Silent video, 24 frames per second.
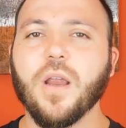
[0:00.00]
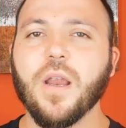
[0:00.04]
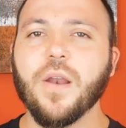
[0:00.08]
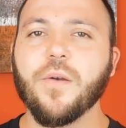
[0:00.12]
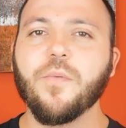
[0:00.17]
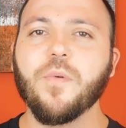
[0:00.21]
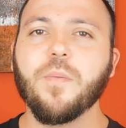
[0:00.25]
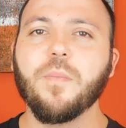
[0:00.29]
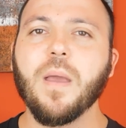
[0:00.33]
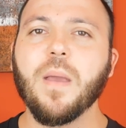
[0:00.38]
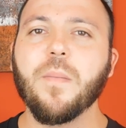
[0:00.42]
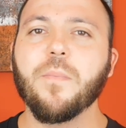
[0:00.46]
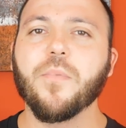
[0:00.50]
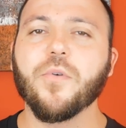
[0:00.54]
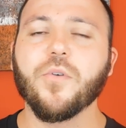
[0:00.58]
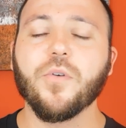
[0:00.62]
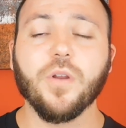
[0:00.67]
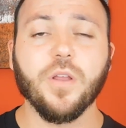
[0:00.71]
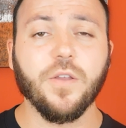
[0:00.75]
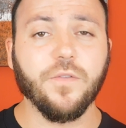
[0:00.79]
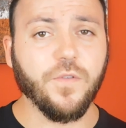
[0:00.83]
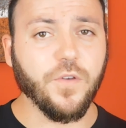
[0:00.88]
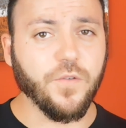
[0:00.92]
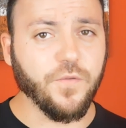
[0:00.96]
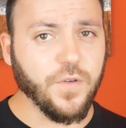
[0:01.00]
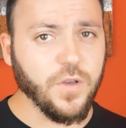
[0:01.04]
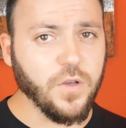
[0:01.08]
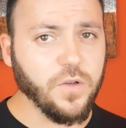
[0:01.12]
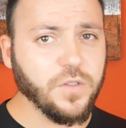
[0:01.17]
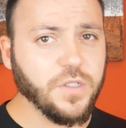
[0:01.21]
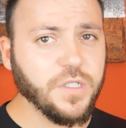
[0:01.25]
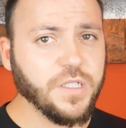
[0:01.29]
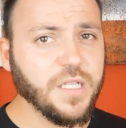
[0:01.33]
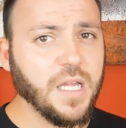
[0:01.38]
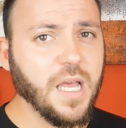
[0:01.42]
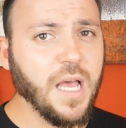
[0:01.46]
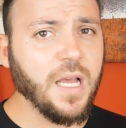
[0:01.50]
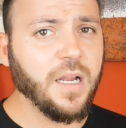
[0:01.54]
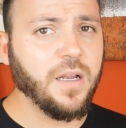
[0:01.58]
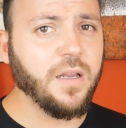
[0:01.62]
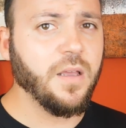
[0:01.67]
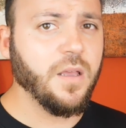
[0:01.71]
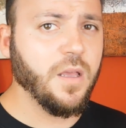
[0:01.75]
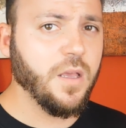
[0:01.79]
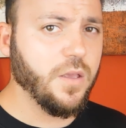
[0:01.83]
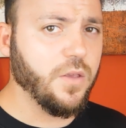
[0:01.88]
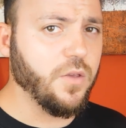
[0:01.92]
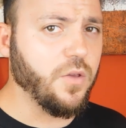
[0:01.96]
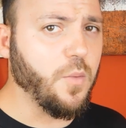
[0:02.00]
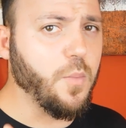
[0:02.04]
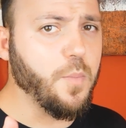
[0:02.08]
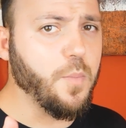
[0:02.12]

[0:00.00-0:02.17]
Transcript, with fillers: And remember, if you feel sad, you